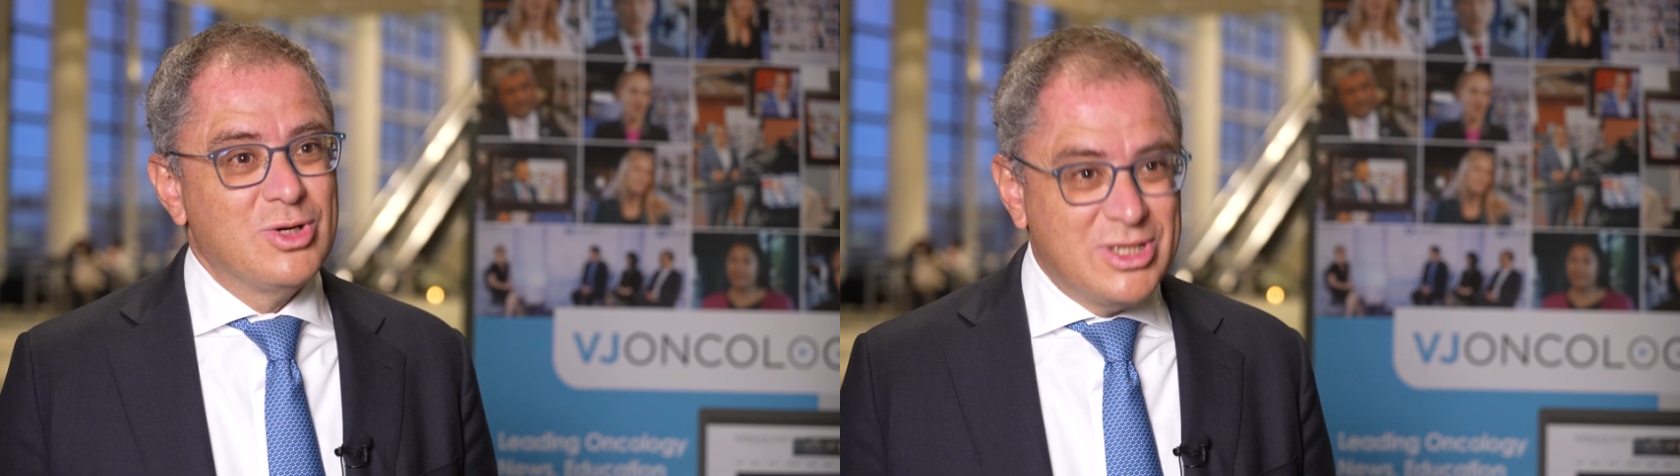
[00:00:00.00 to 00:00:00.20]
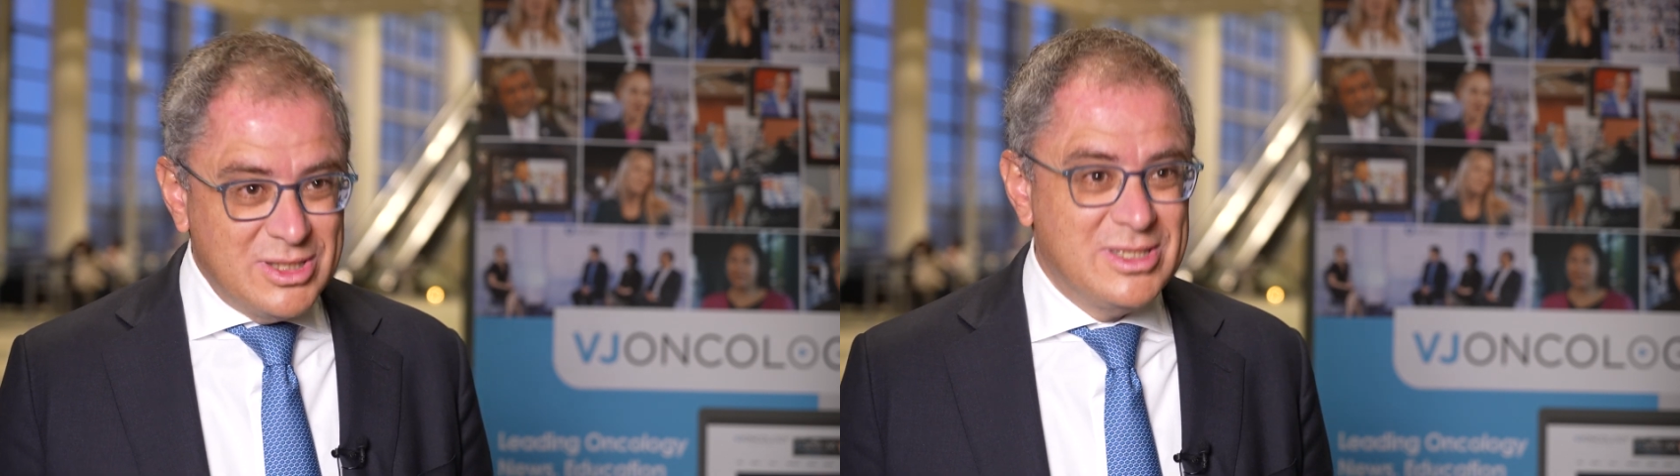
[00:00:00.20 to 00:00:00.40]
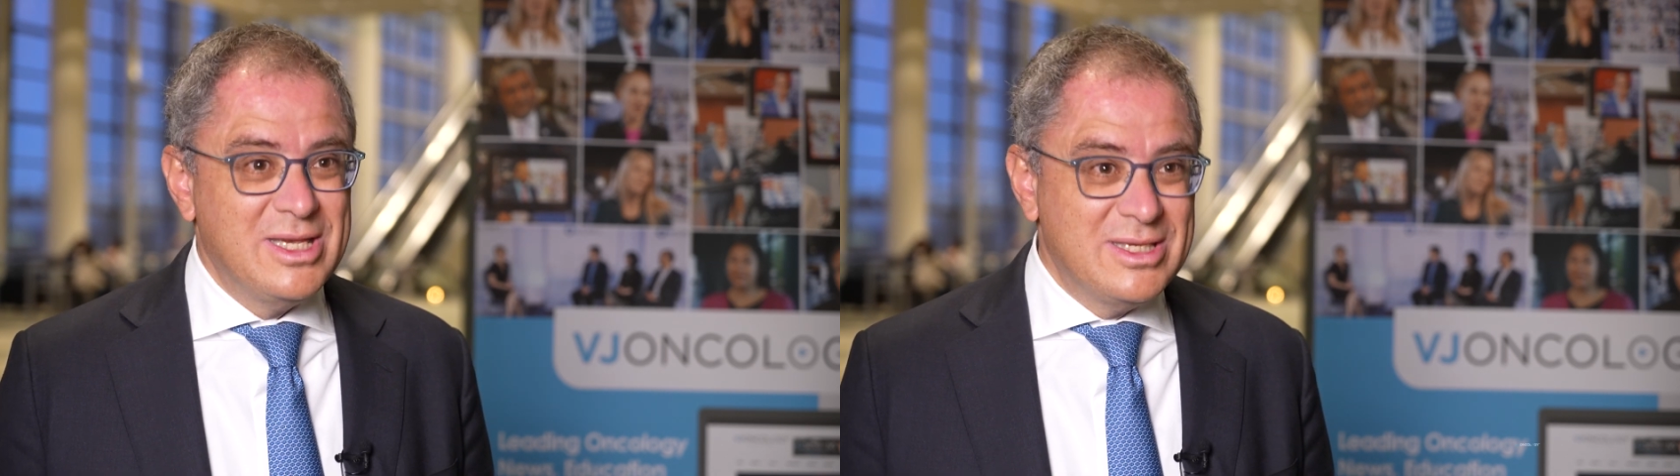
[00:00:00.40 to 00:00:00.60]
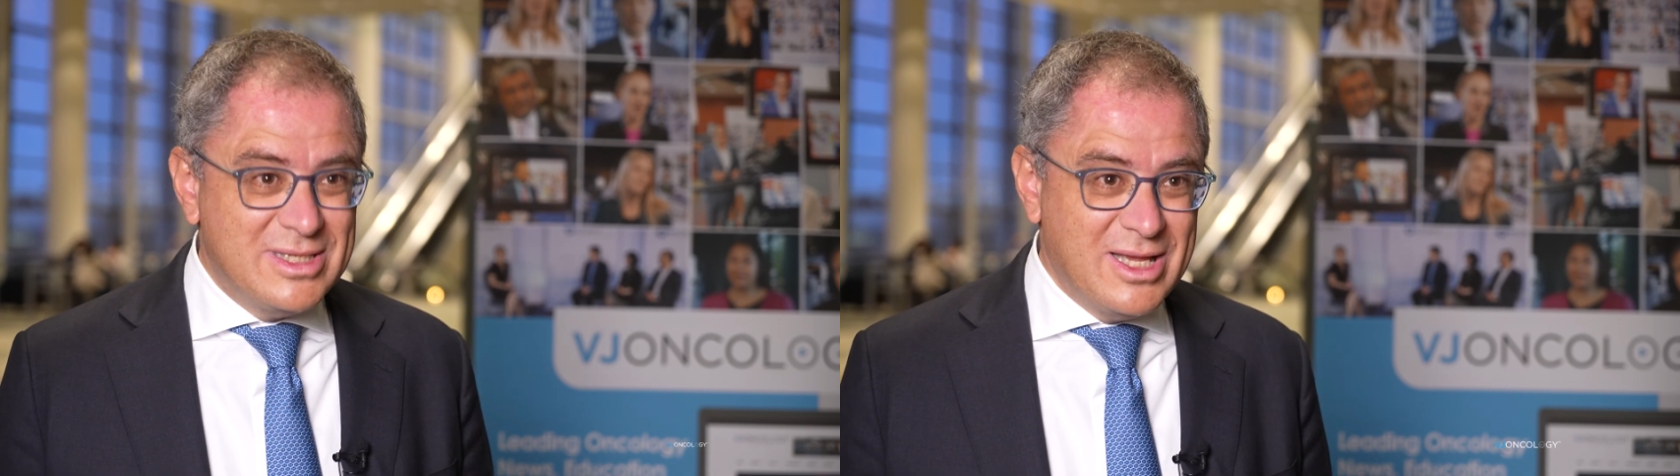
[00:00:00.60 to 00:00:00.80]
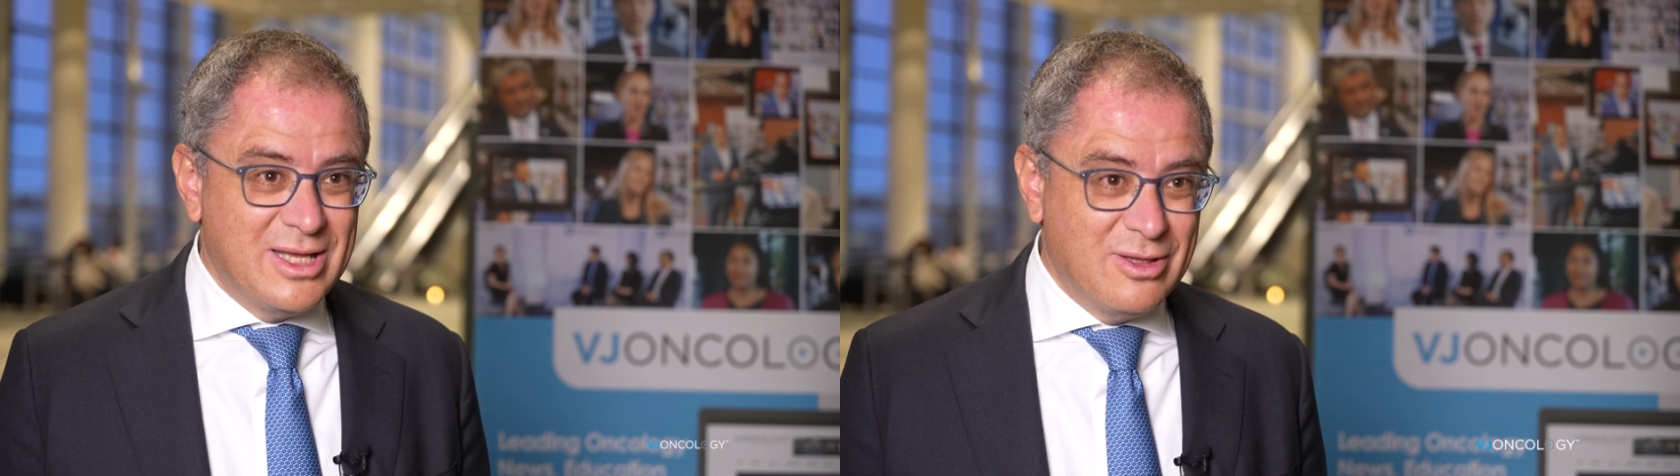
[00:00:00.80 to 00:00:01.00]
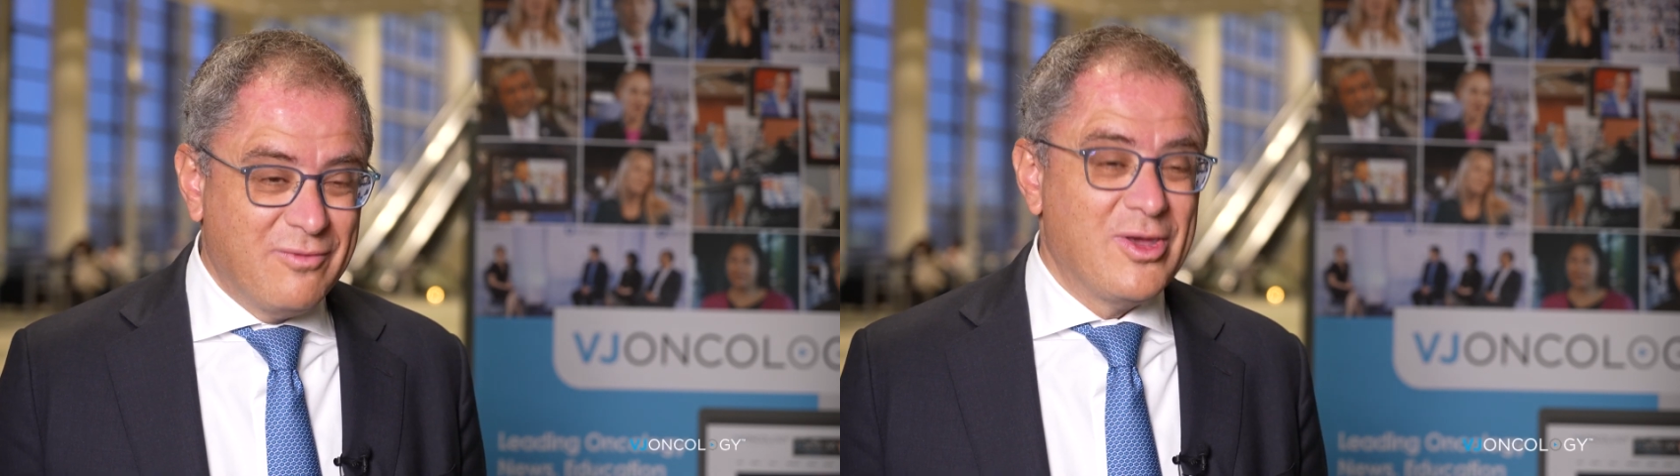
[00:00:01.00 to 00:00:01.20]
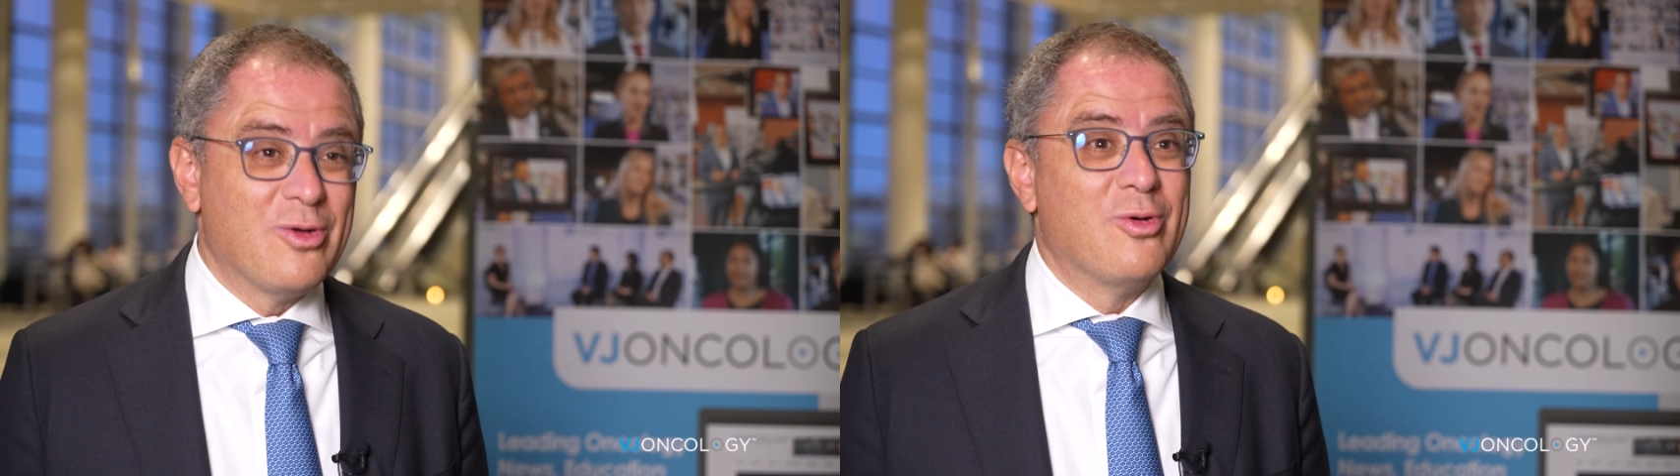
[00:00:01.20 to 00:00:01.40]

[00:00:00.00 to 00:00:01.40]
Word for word: which is the standard of care,